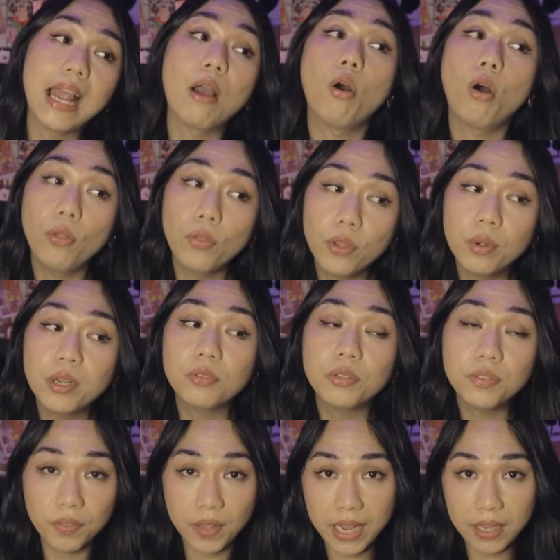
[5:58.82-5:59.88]
Now, although it
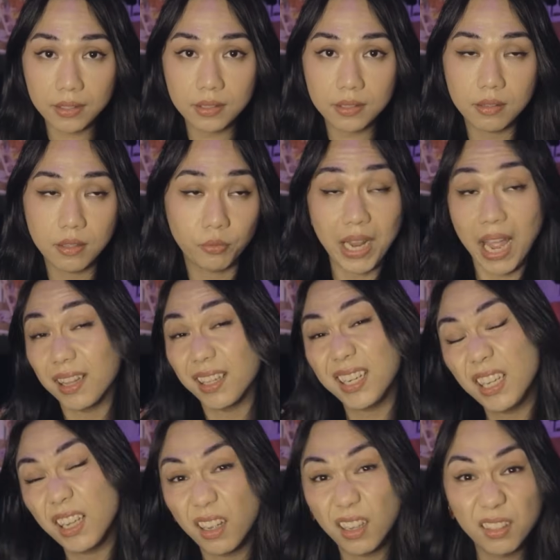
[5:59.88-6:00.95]
reflects the
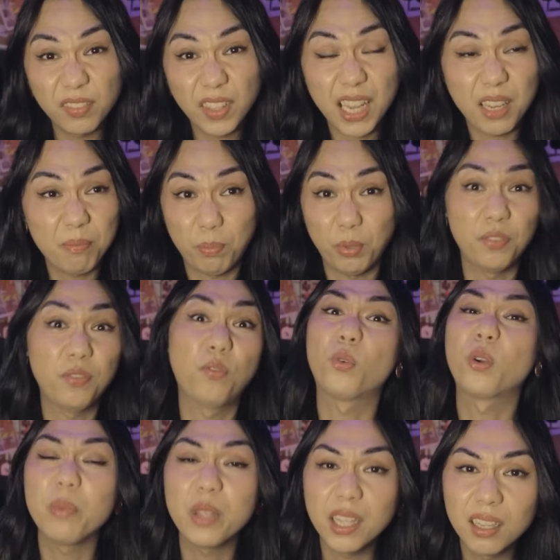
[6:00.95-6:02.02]
reality of
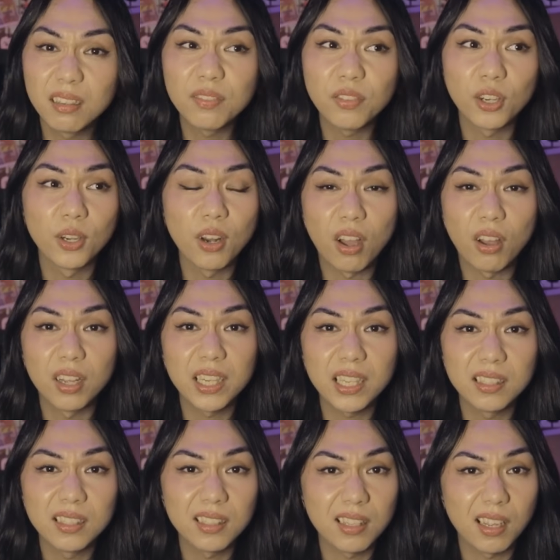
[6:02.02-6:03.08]
performing for an
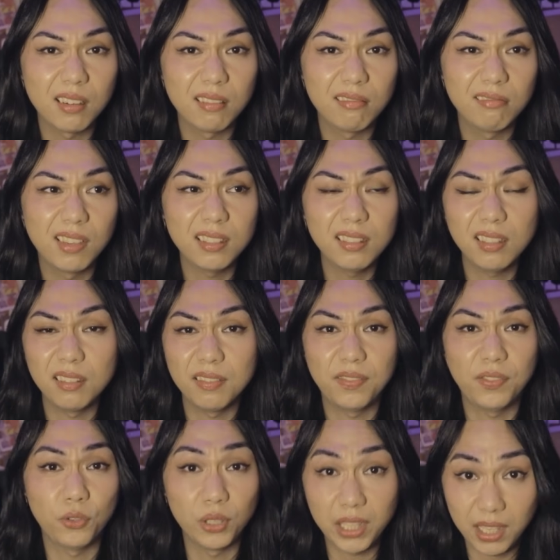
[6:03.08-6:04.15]
audience that doesn't
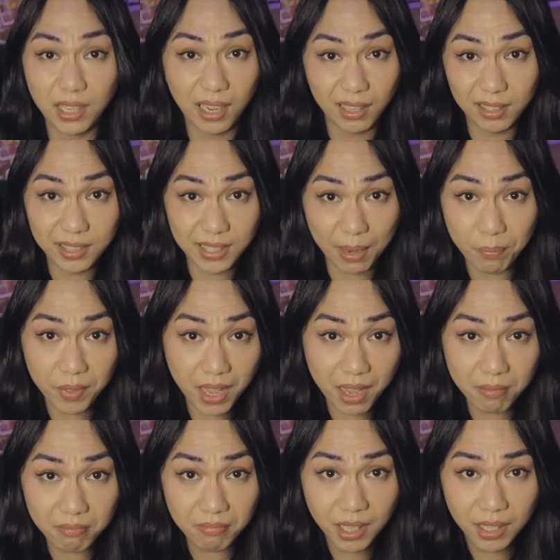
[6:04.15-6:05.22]
fully accept
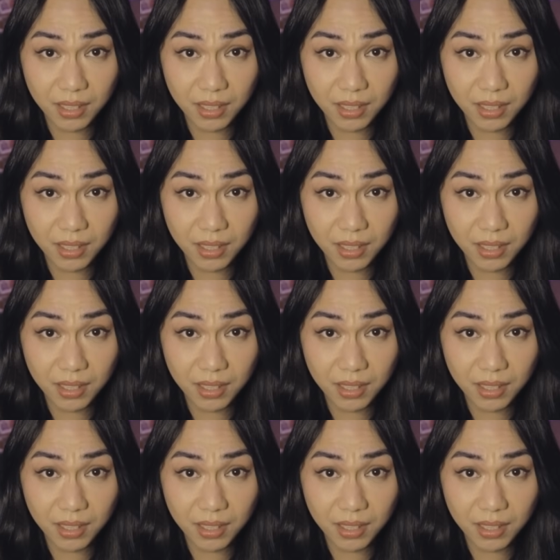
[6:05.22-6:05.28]
them,